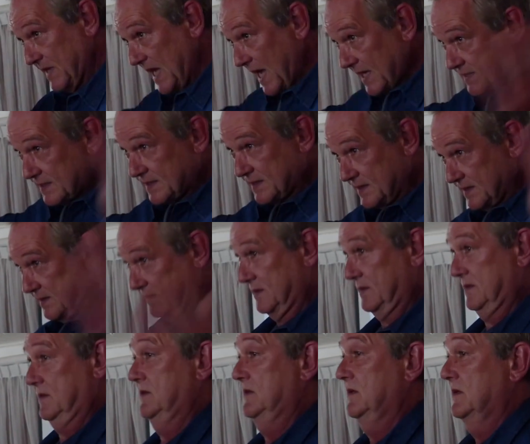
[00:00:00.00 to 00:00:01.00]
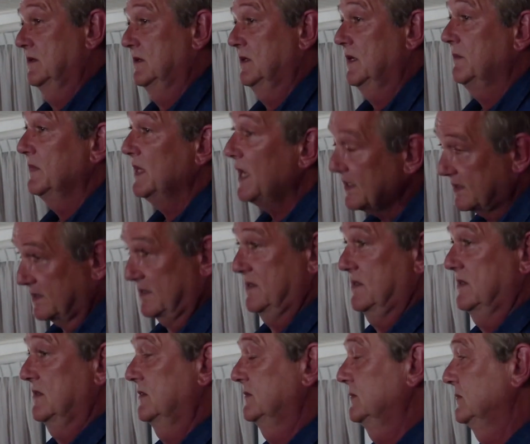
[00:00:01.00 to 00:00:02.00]
I'm nuts. I'm
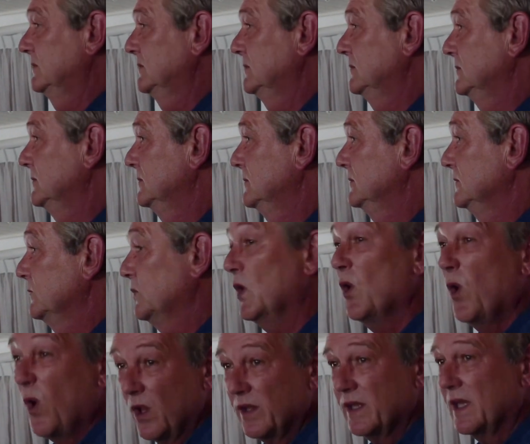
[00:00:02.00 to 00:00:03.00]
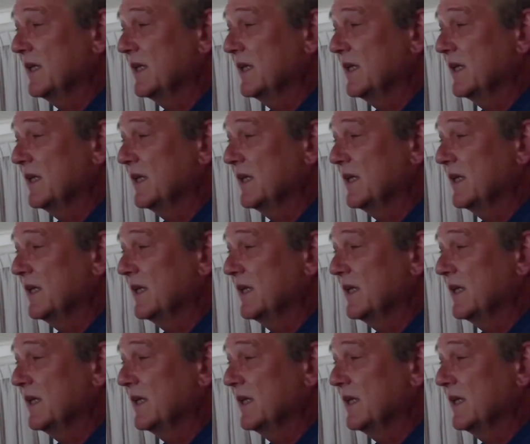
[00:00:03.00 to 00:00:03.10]
nuts. We're all